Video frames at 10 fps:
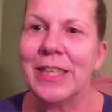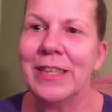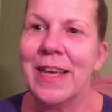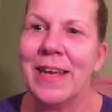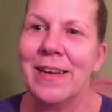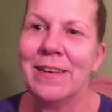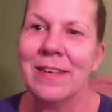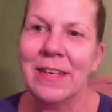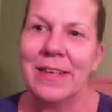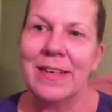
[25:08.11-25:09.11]
And then
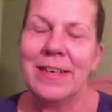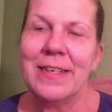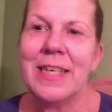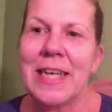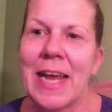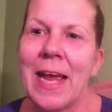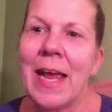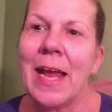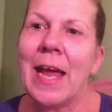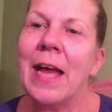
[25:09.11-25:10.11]

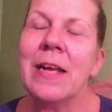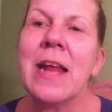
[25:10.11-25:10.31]
today I